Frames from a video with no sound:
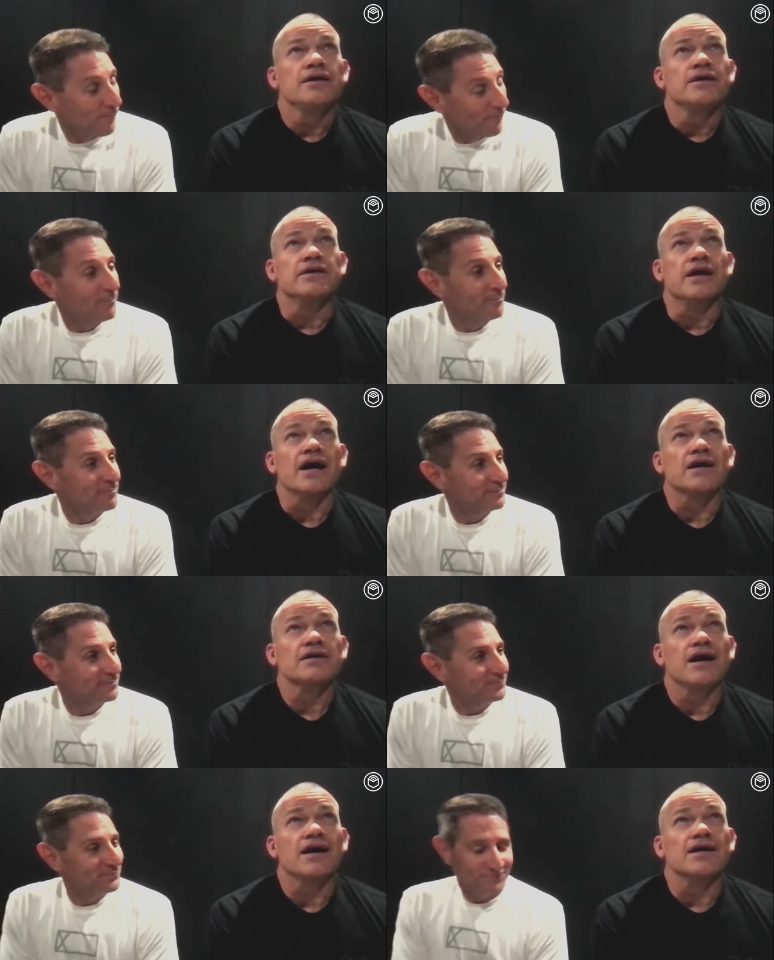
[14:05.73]
Speaker 1: yeah,
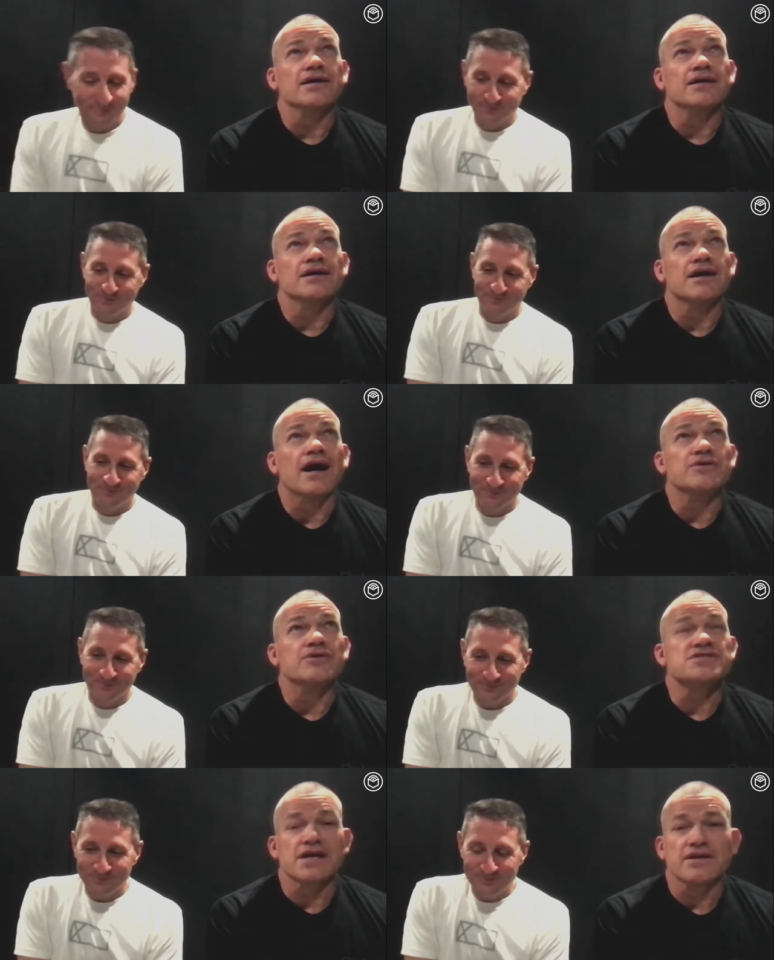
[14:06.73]
I I would
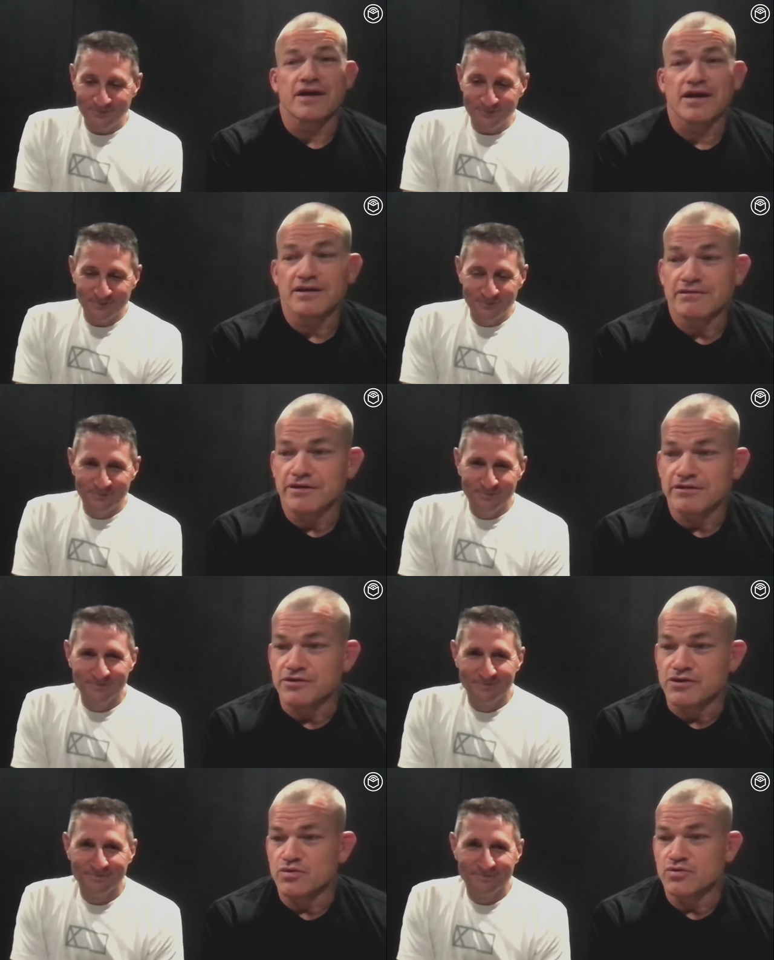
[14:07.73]
say that
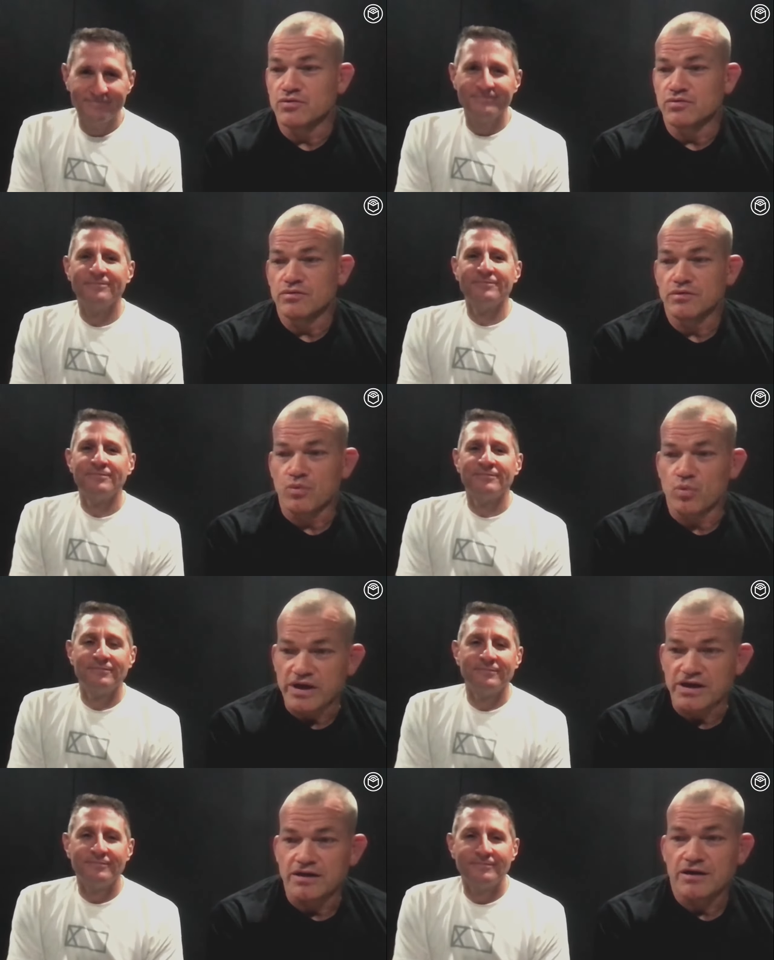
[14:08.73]
you
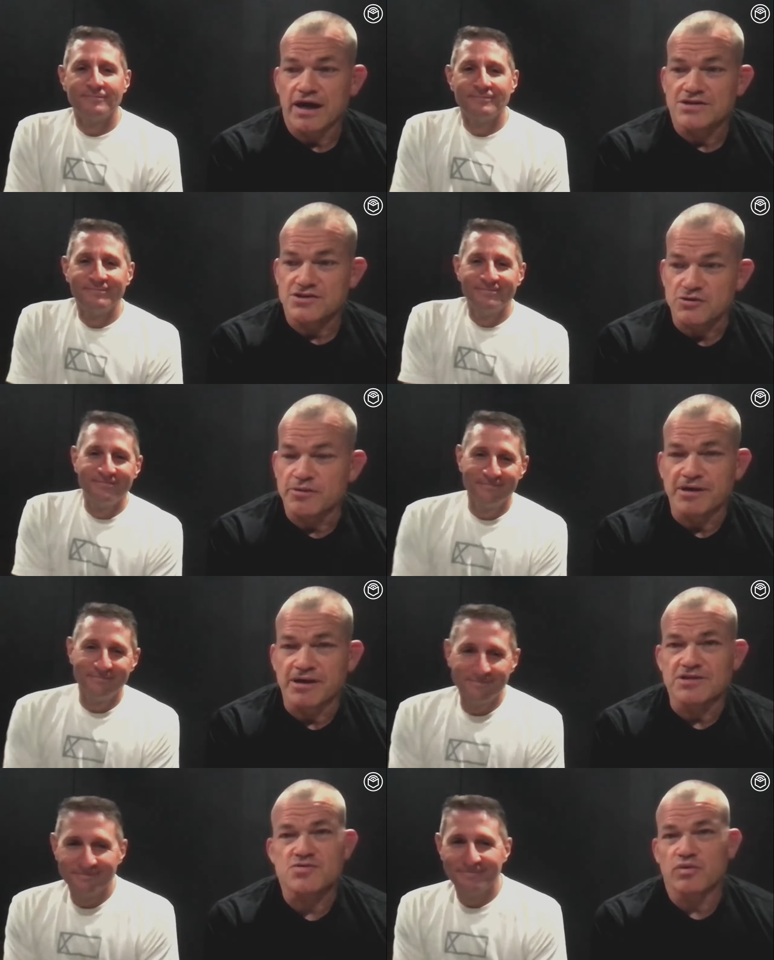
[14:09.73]
we as human
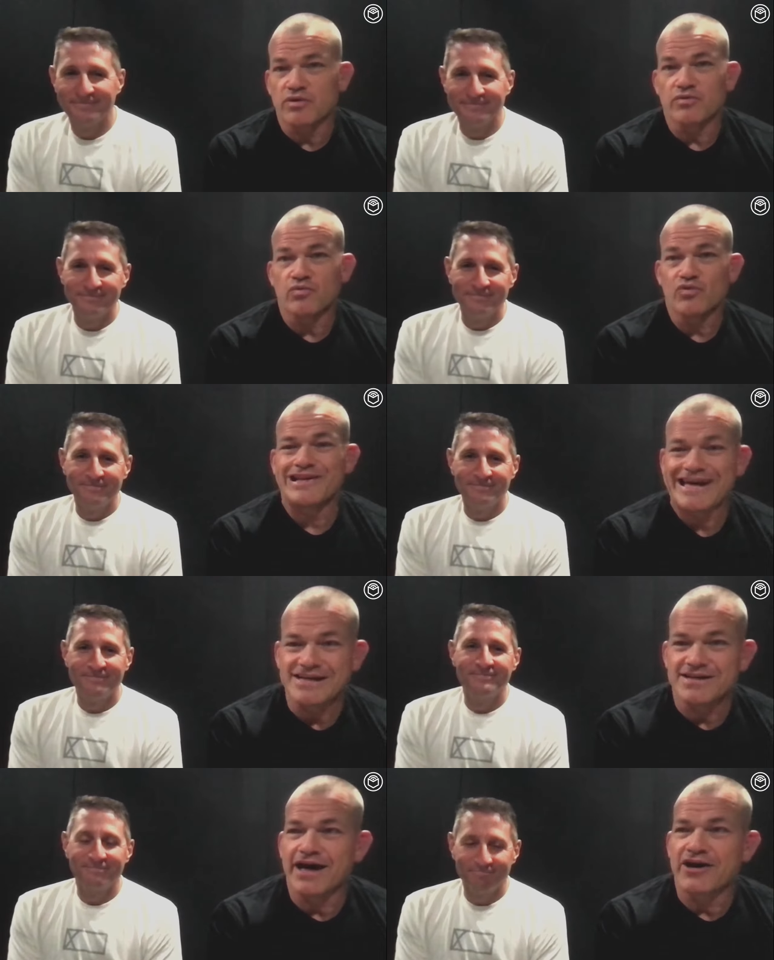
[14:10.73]
beings will
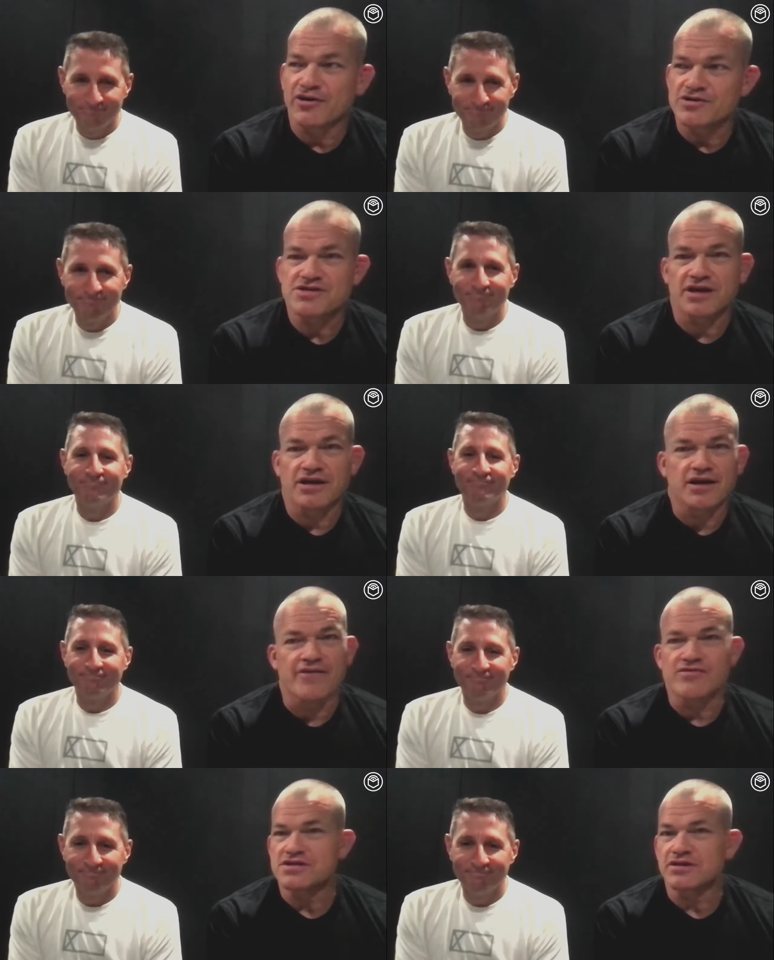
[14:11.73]
relate and understand
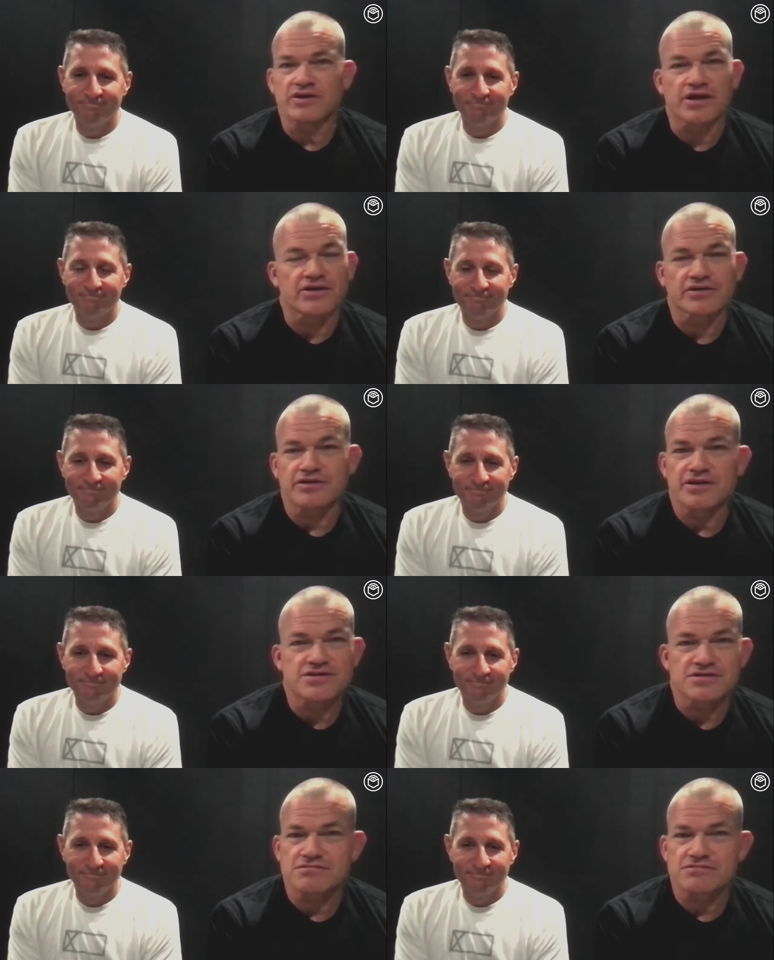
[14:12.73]
every single character
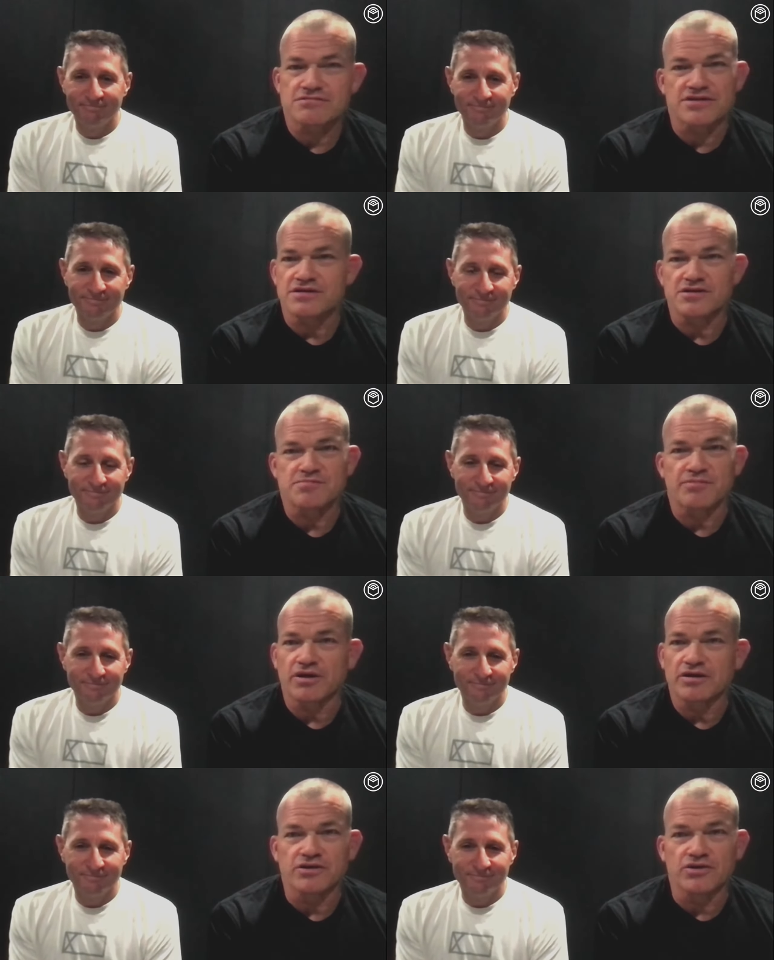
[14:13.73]
that's that's in this
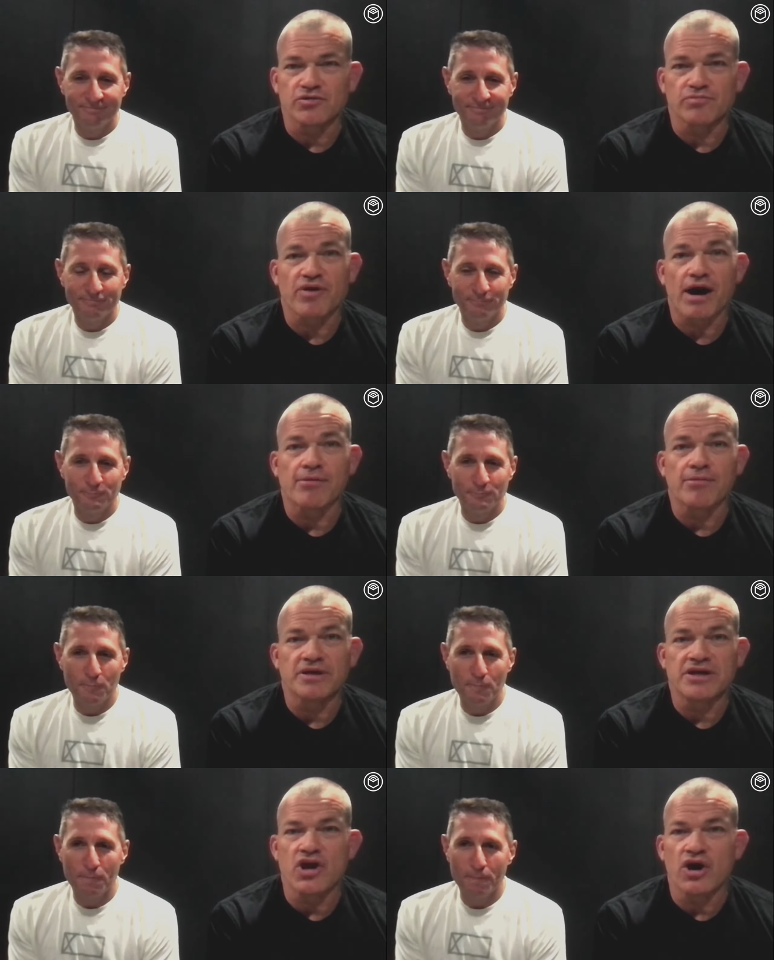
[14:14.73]
book. You'll
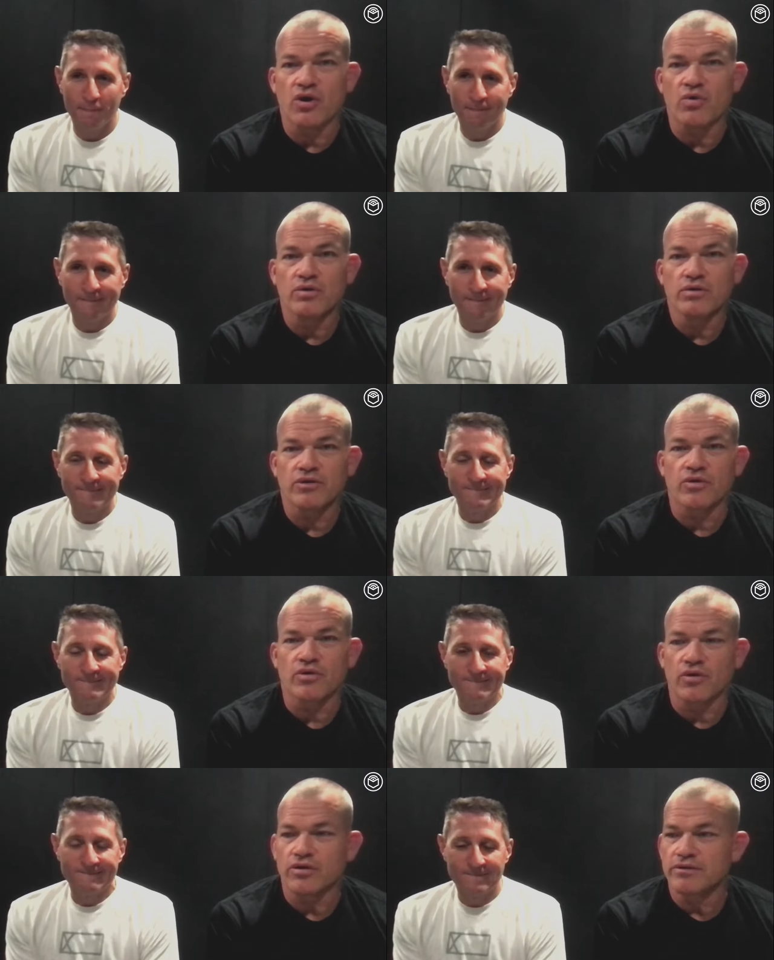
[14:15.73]
probably know or
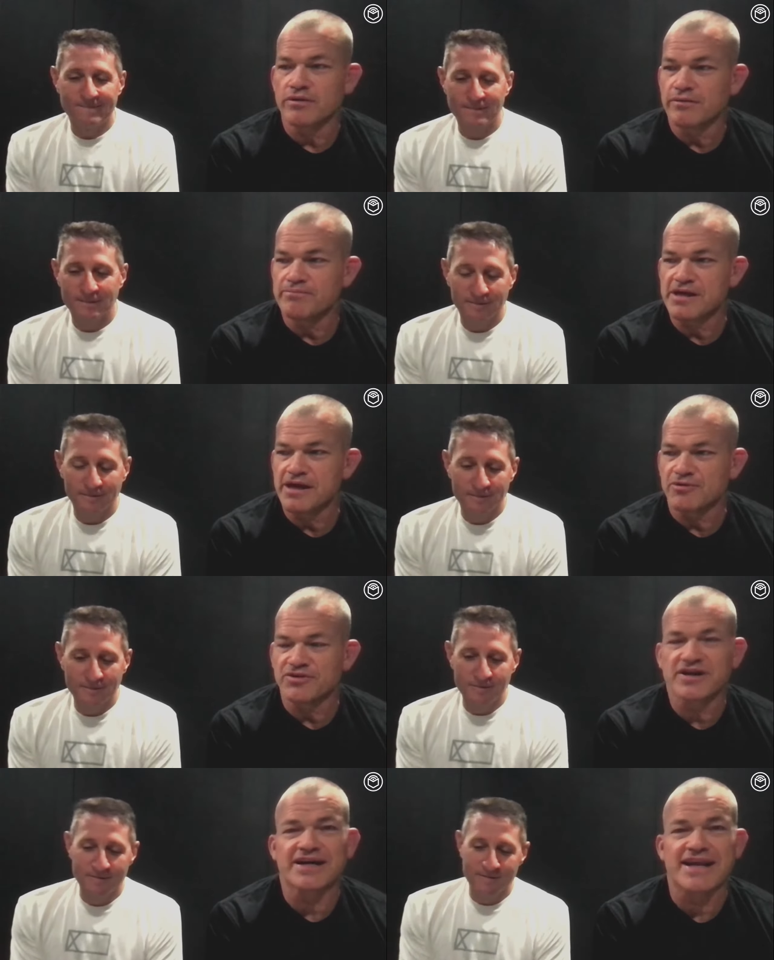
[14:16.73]
or be able to
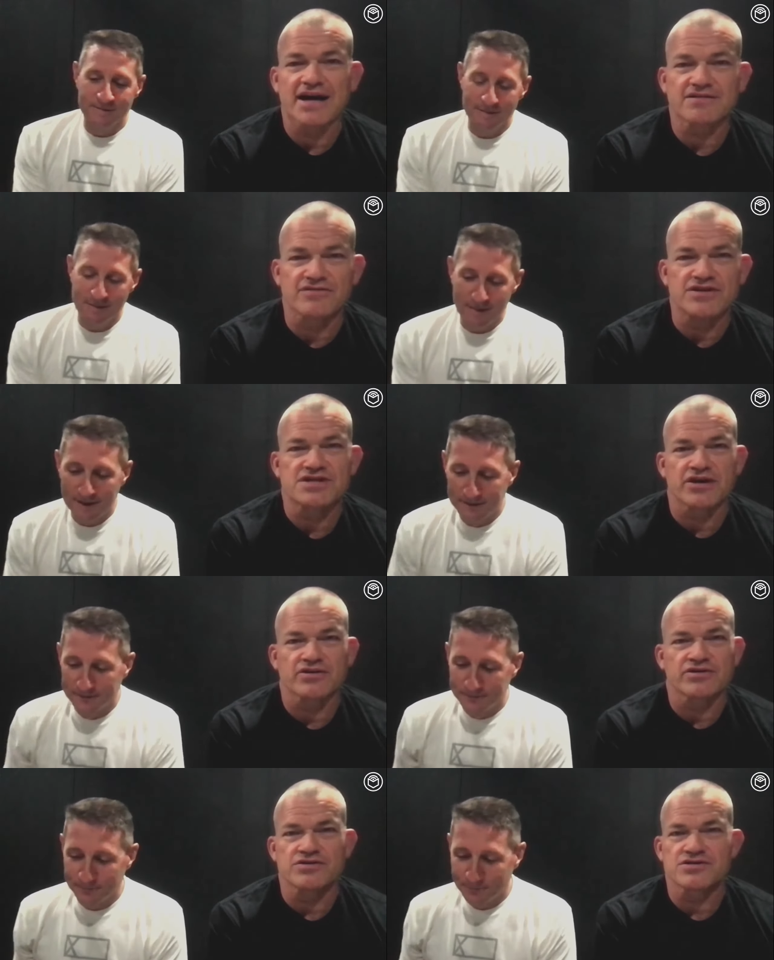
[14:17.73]
connect these
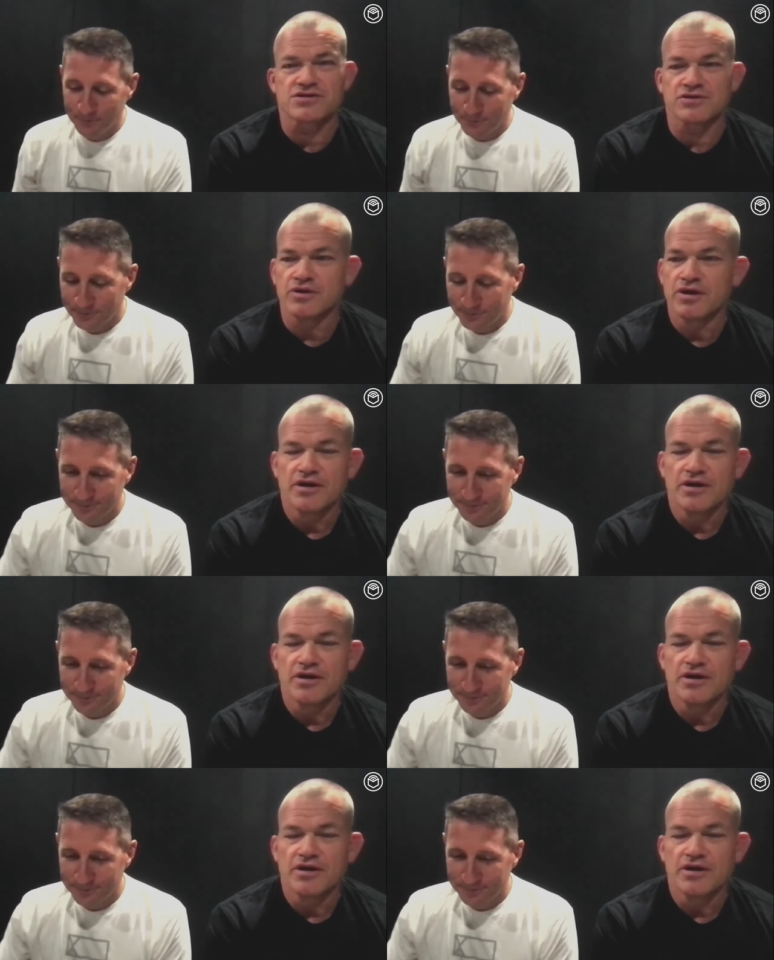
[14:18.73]
characters to